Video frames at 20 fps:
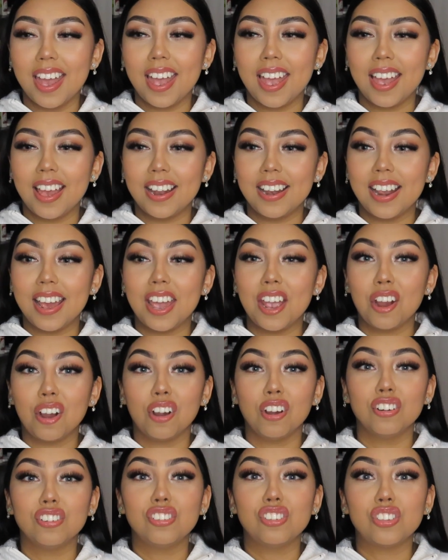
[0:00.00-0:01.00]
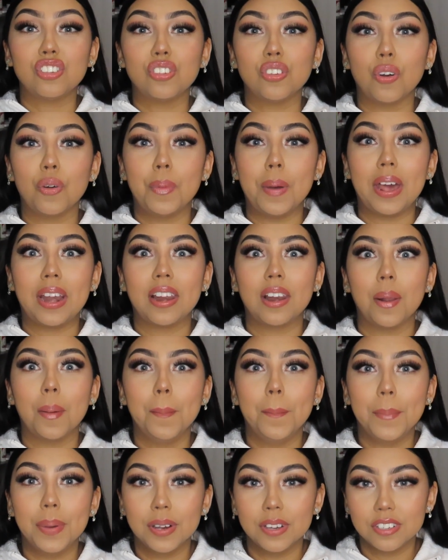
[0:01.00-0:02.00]
and it hurt so bad, and a
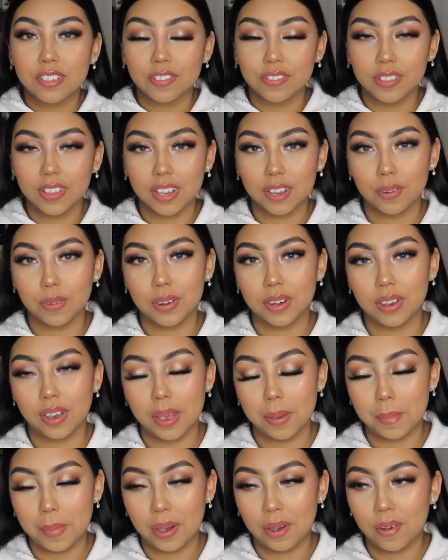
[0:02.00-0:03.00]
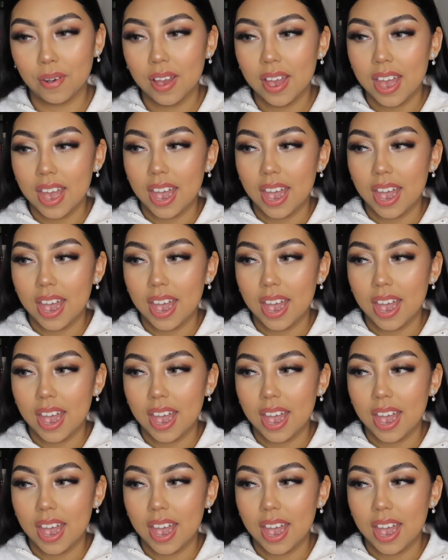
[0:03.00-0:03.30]
bunch of liquid came out.